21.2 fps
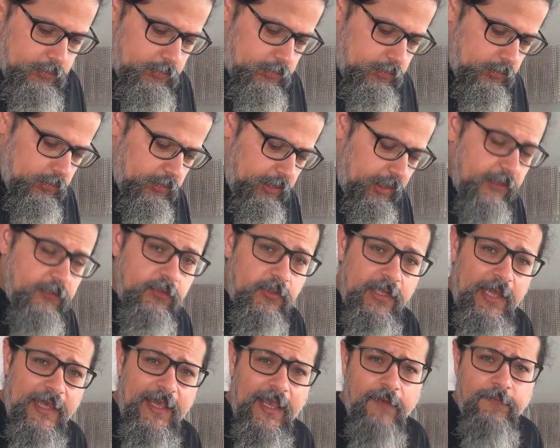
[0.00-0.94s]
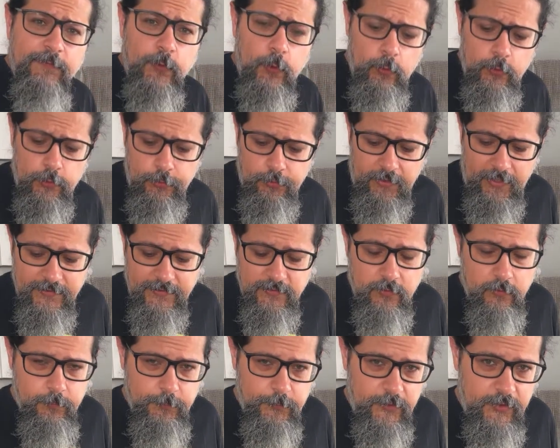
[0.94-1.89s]
Alright, so like I've told you guys
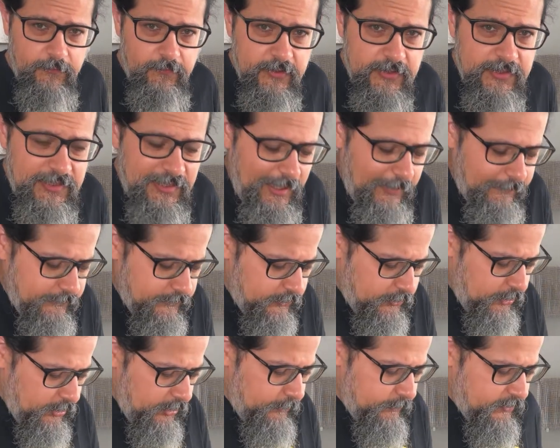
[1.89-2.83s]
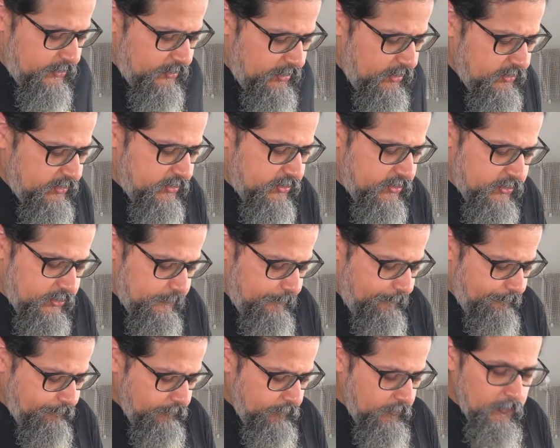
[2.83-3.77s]
on previous live streams, this
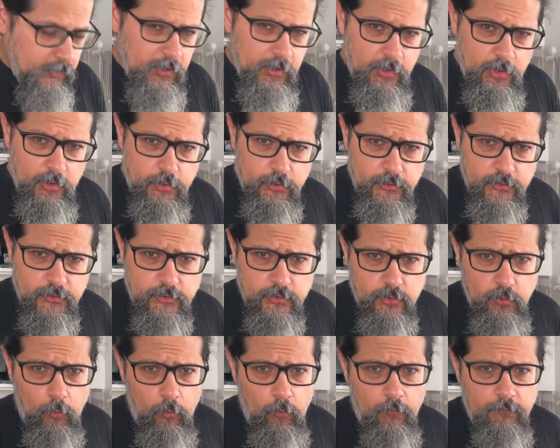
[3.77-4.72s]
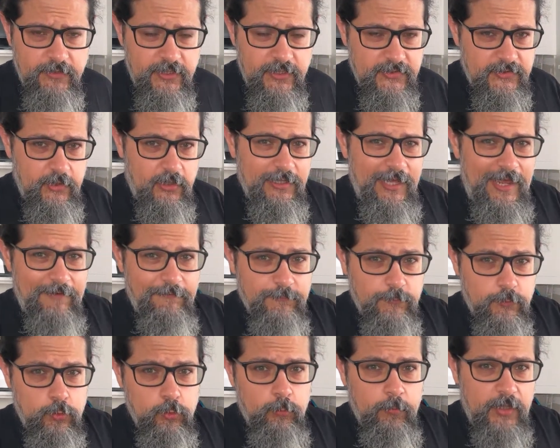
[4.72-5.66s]
stove does not
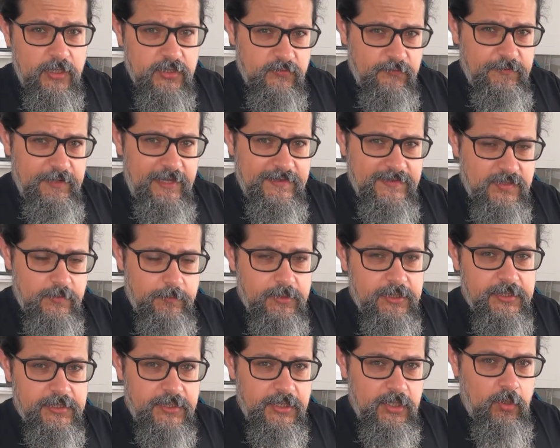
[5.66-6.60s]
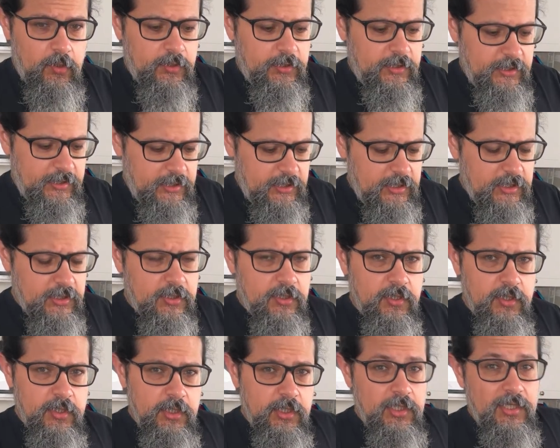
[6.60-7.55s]
have too much flexibility on the heat.
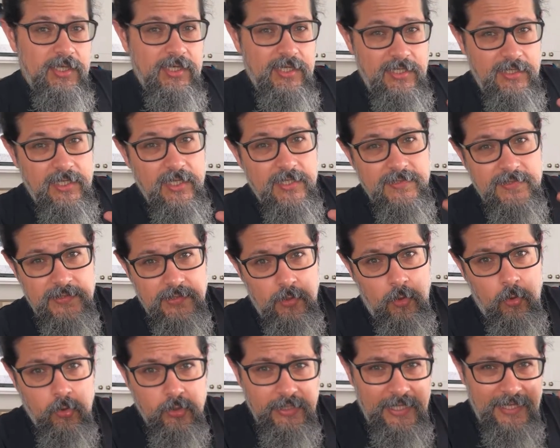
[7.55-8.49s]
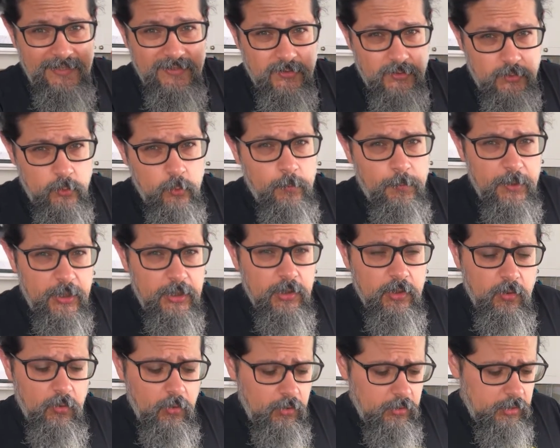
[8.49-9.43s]
It doesn't go like super
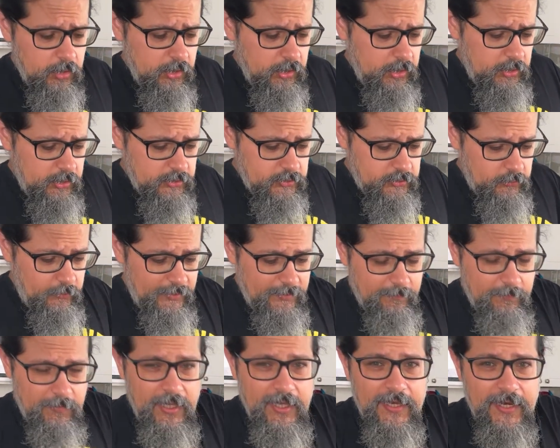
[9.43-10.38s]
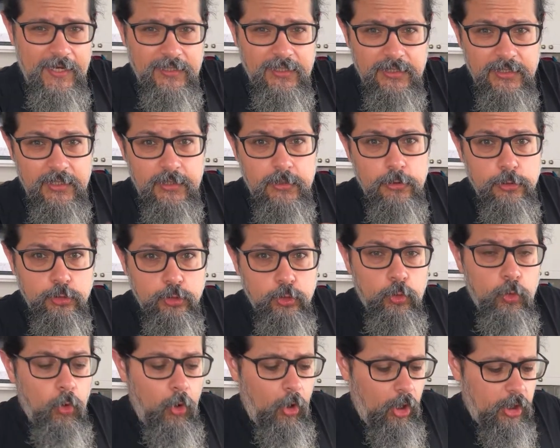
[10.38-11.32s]
low, so it may get a little
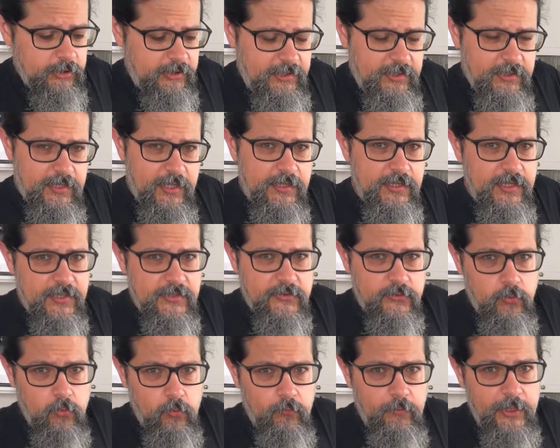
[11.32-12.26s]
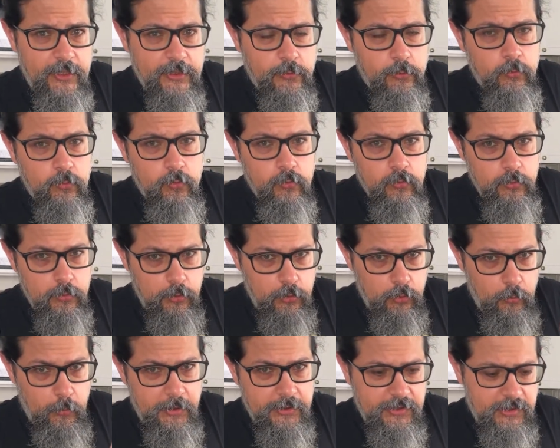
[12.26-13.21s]
too hot, and then there's no way to
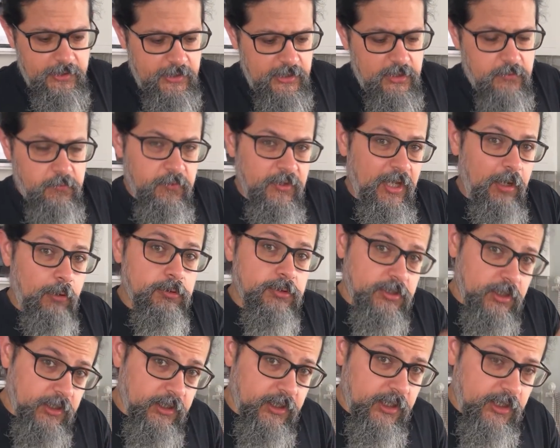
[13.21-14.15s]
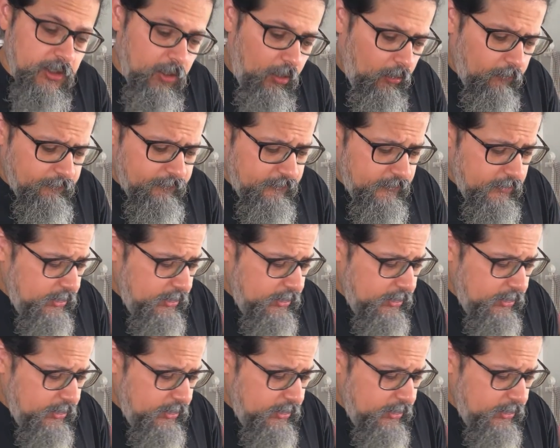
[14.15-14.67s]
lower the heat without turning it off.